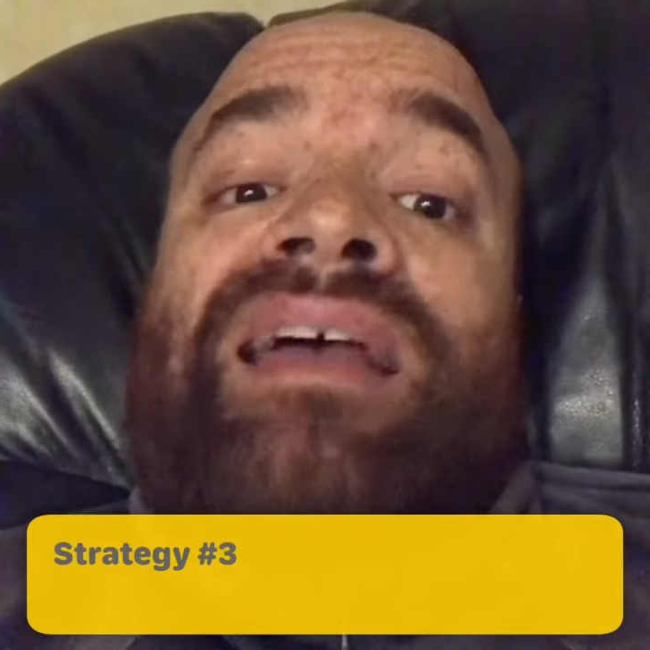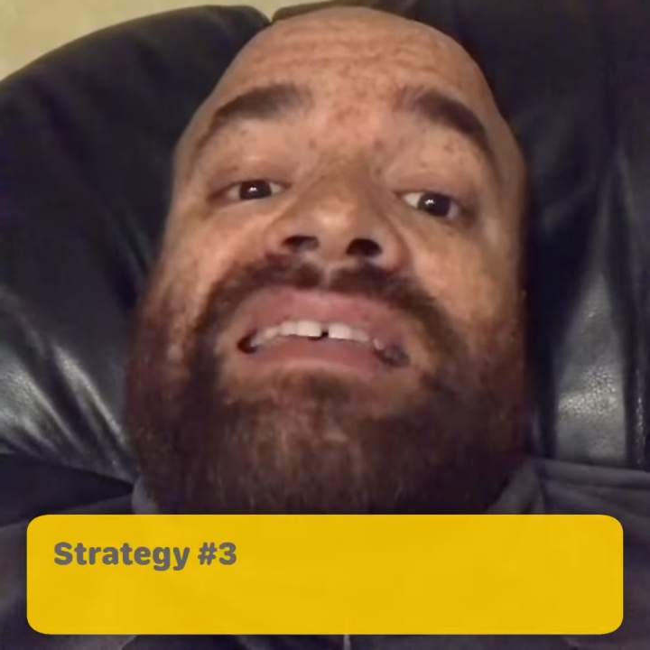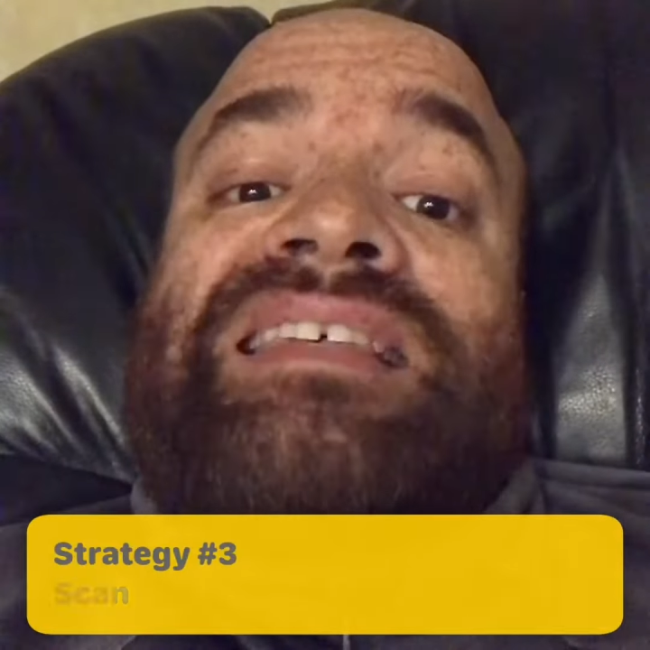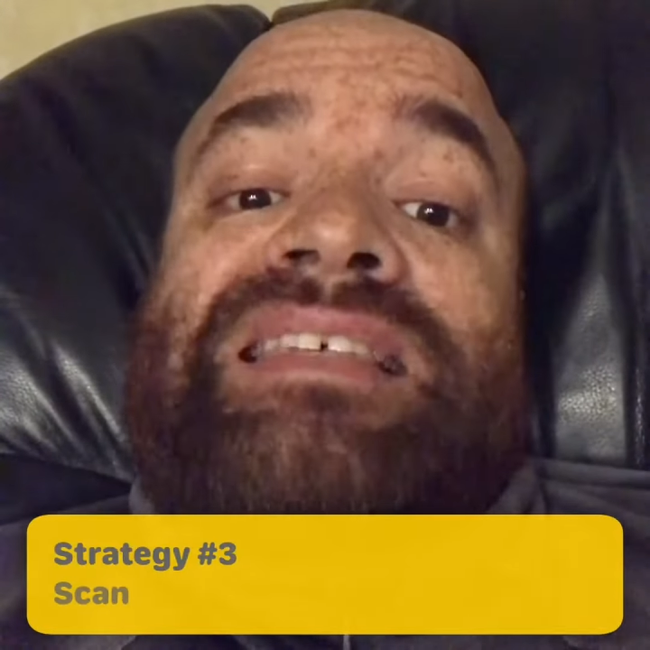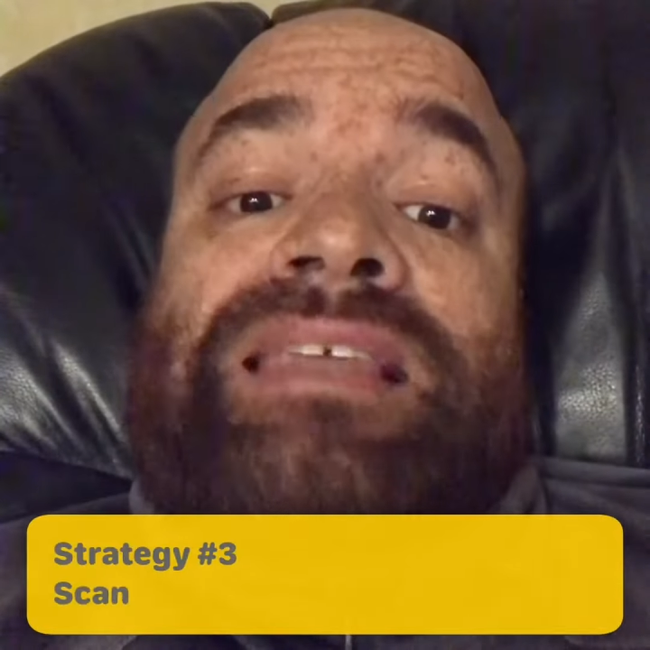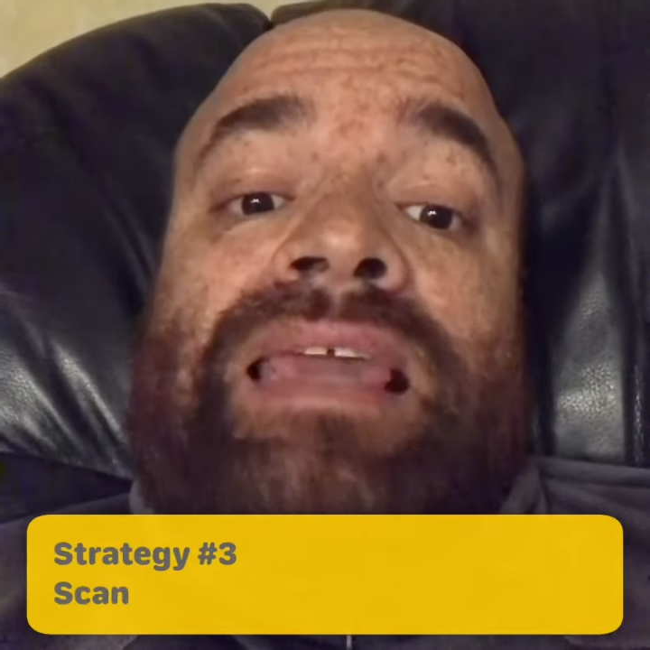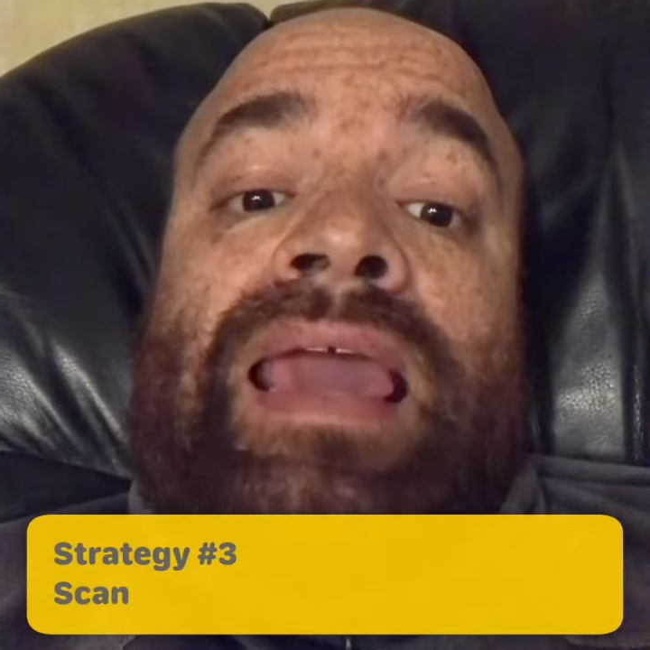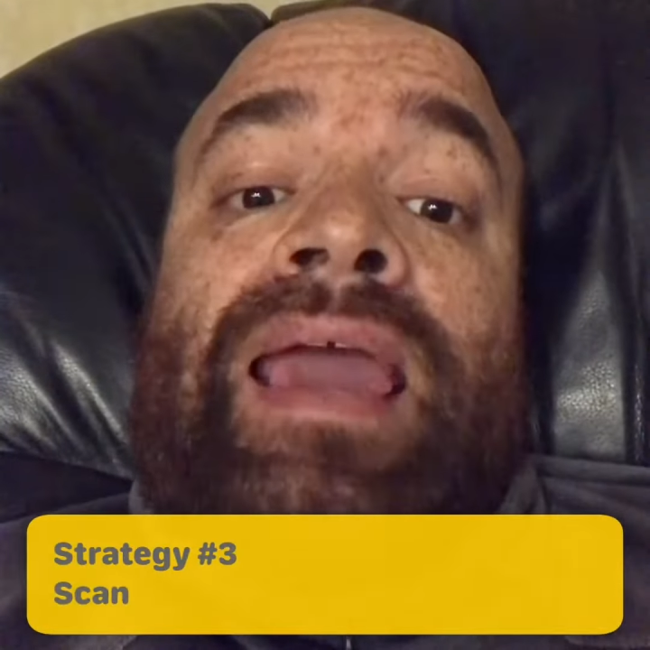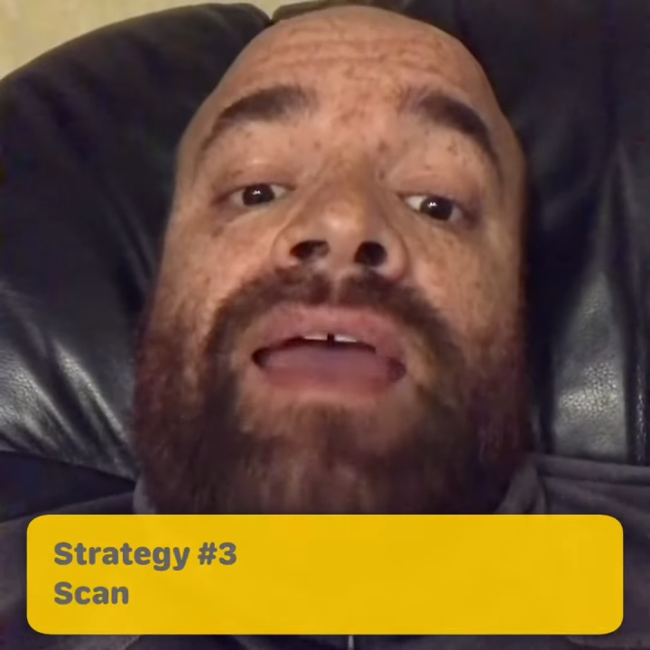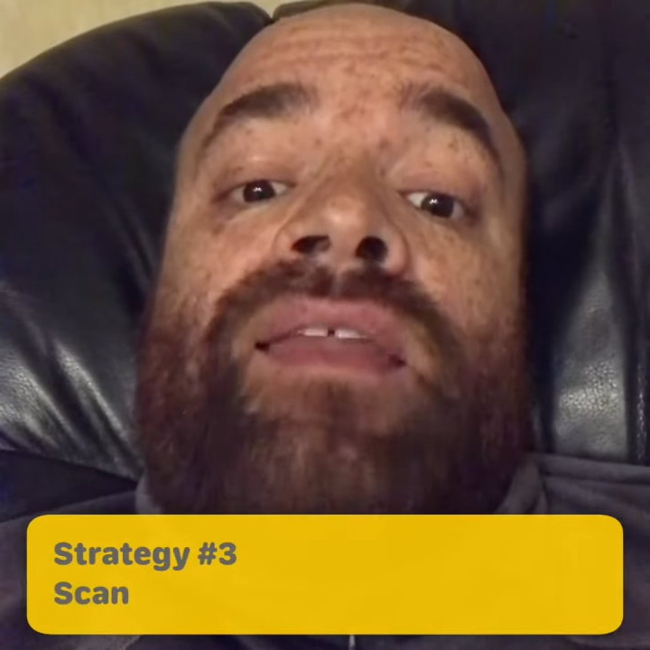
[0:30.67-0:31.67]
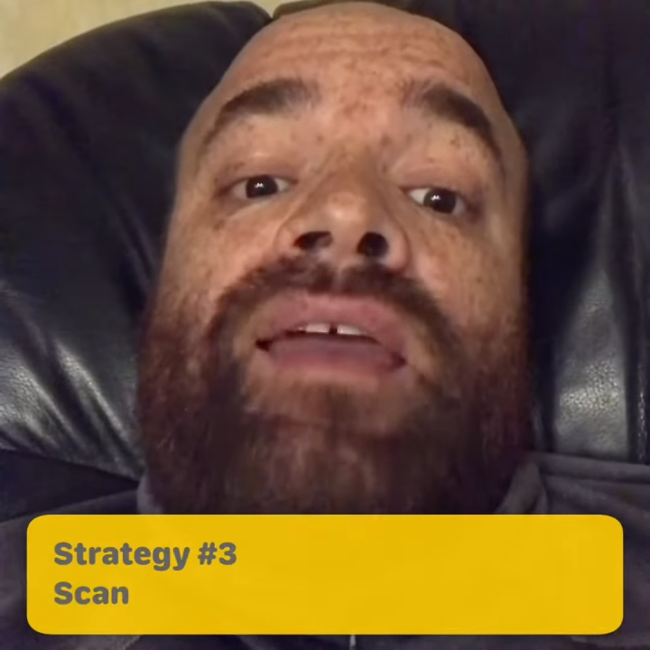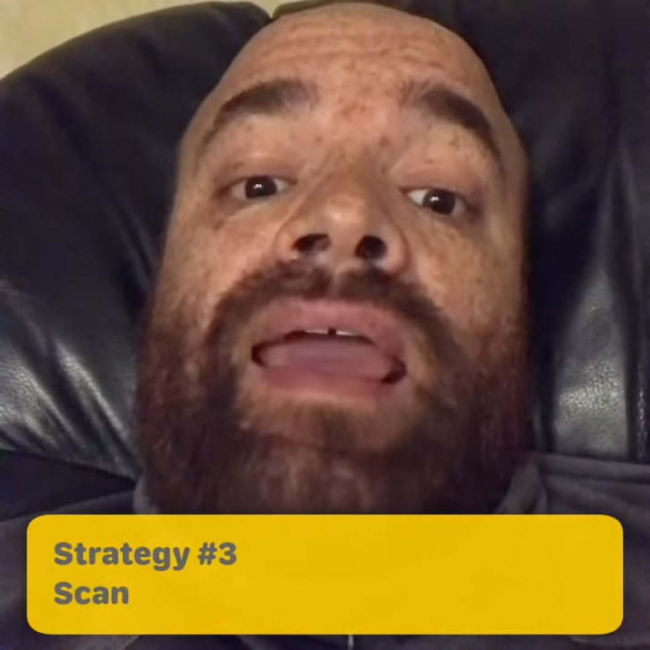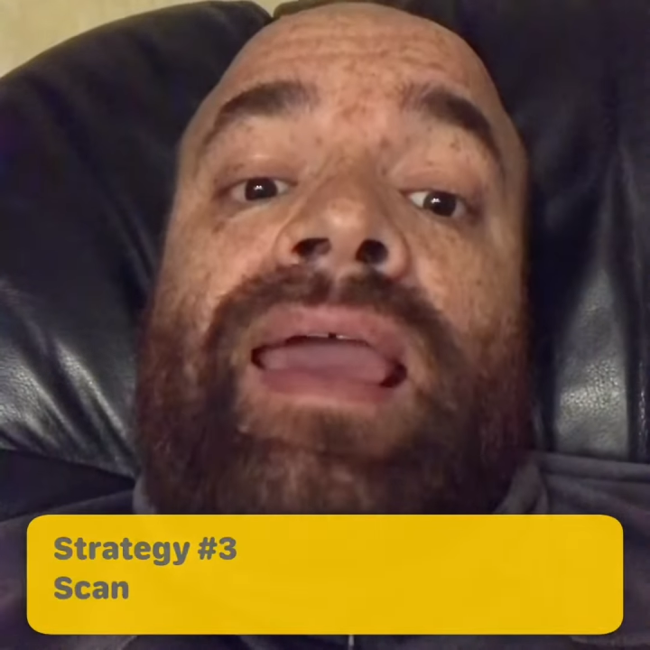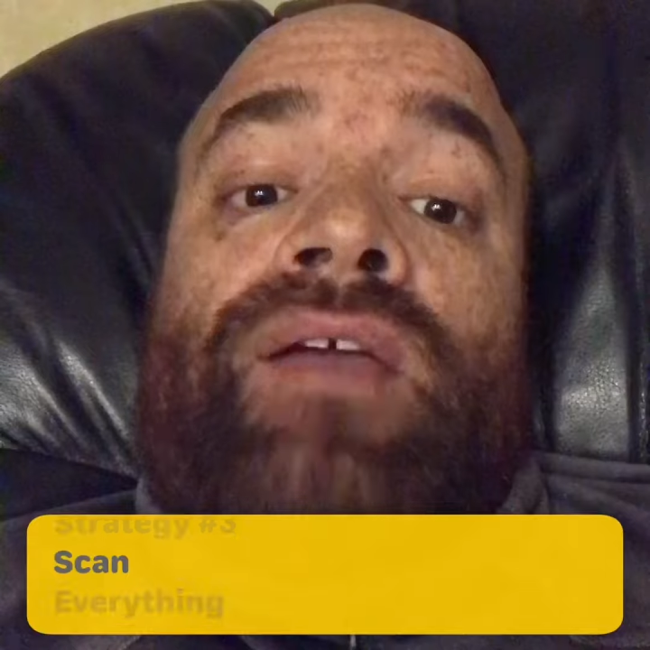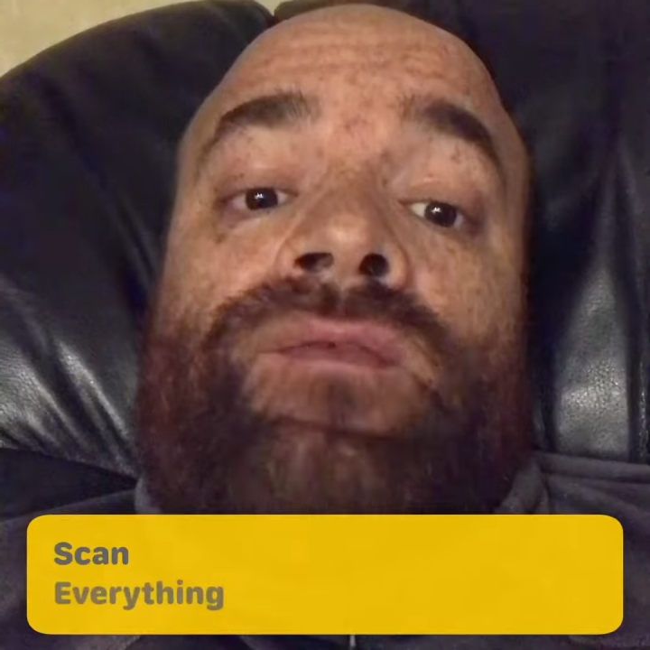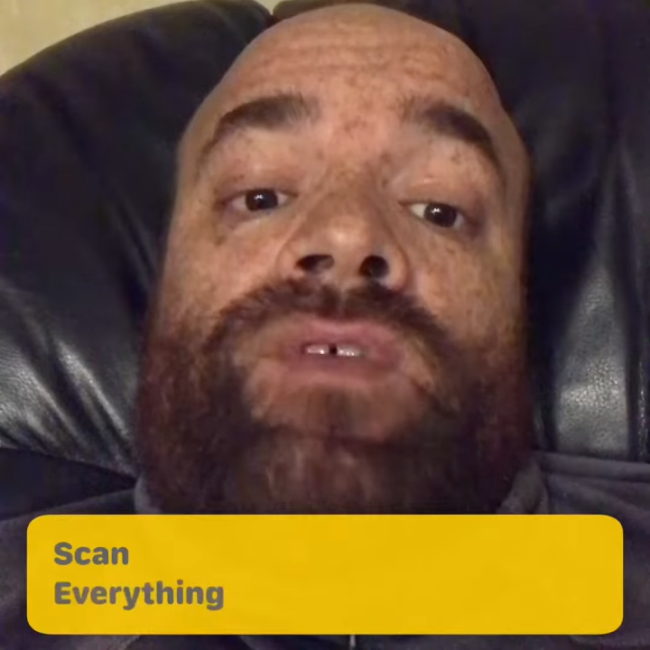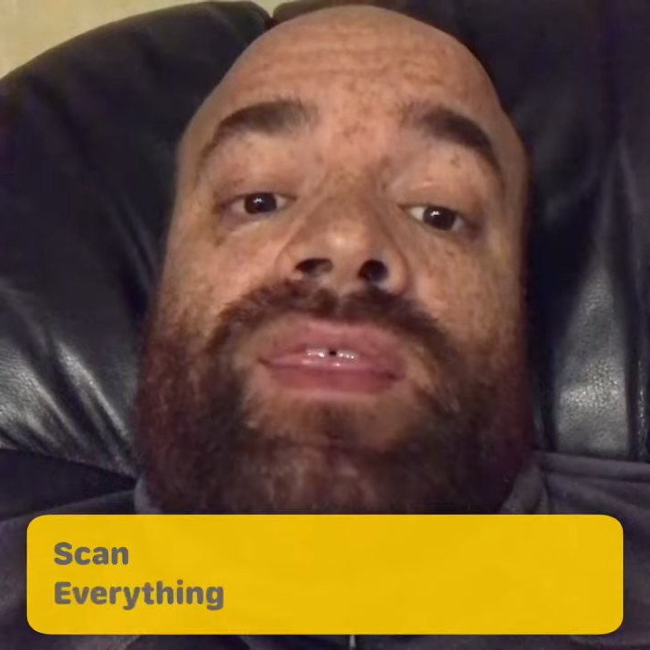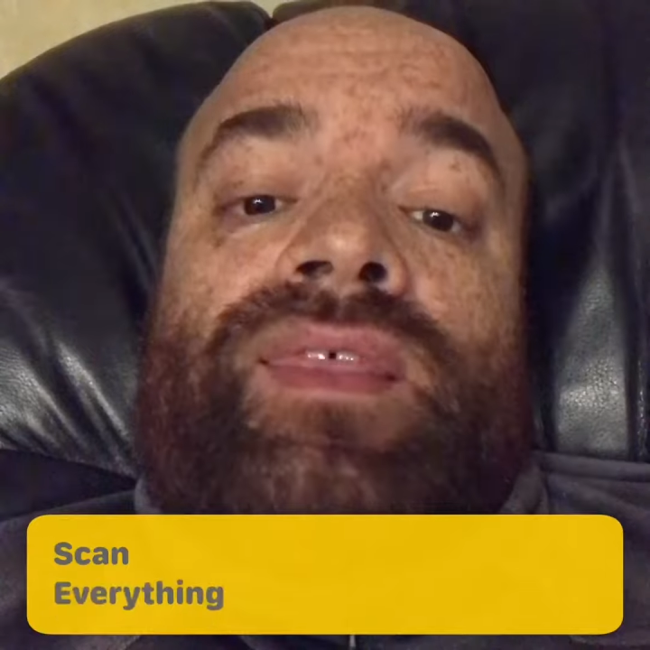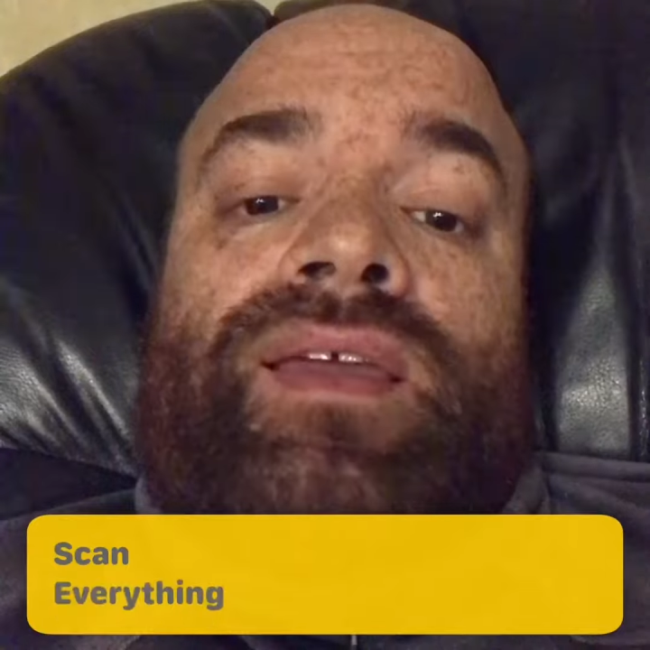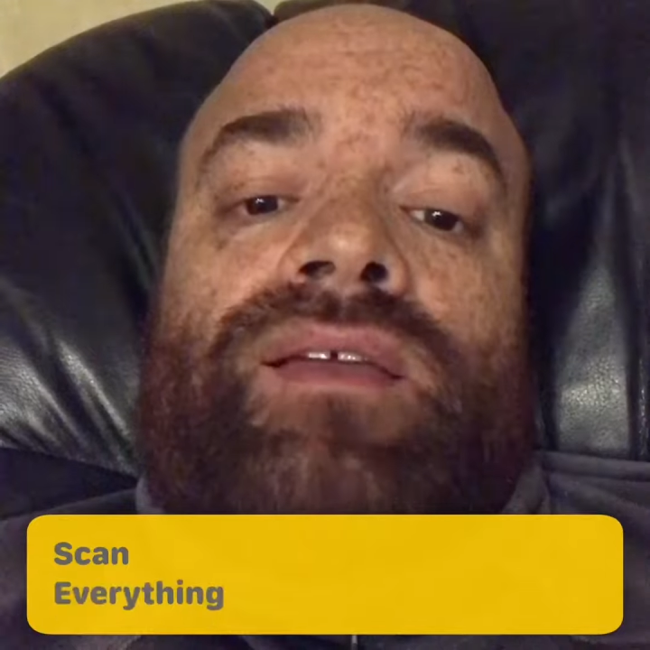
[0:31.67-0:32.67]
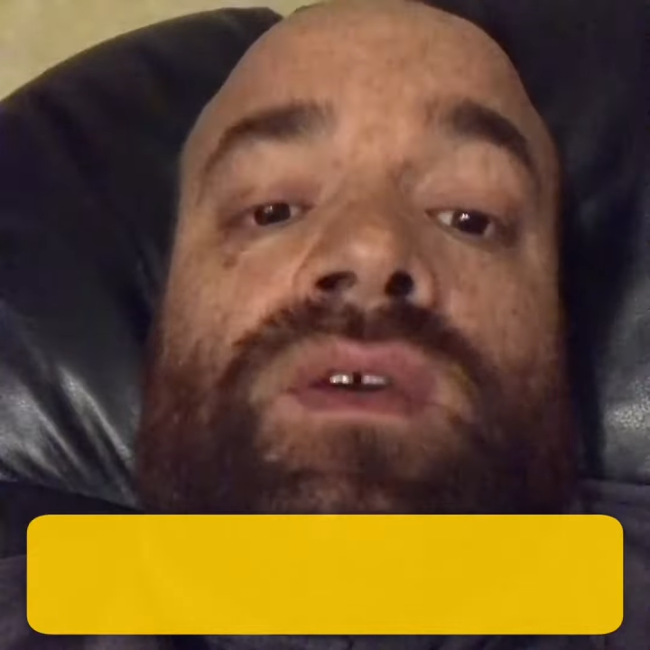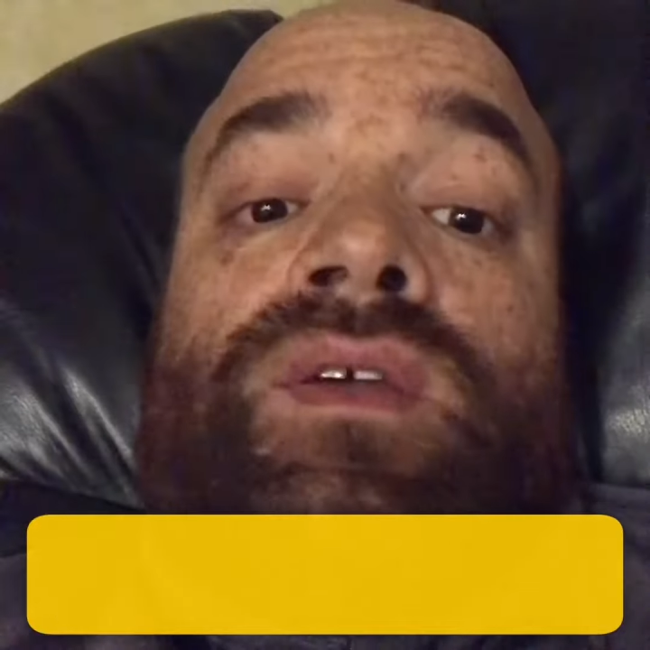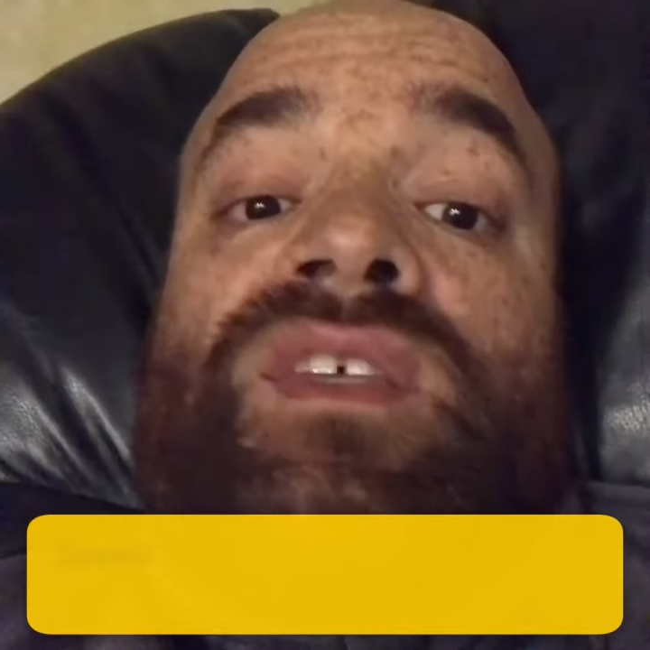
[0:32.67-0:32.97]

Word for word: scan everything.